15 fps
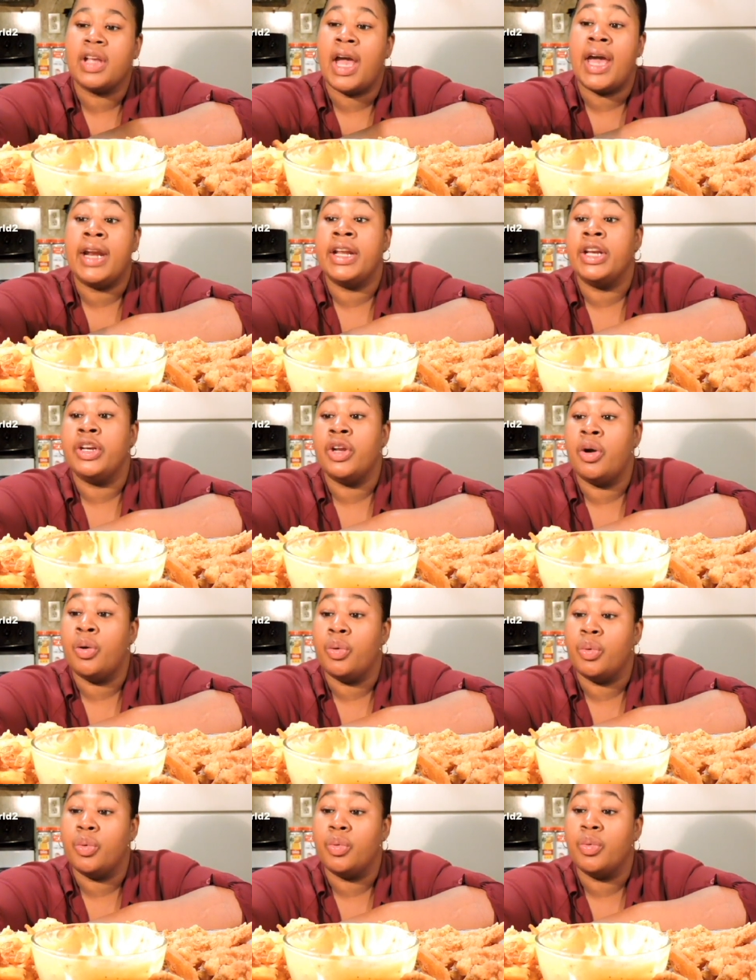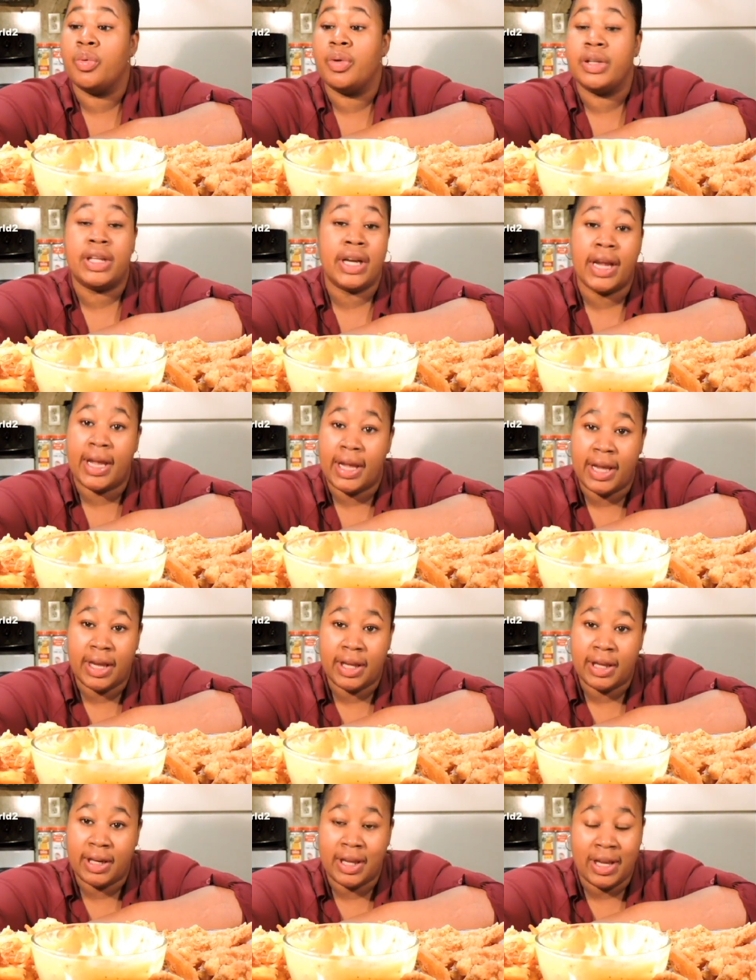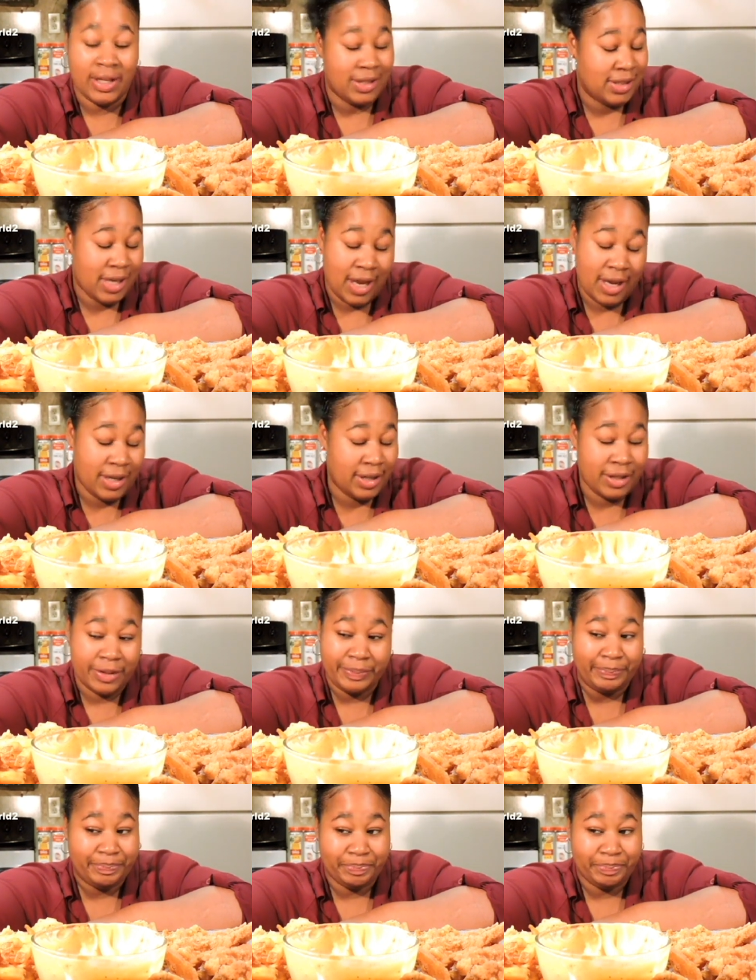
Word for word: I didn't know that I had anxiety.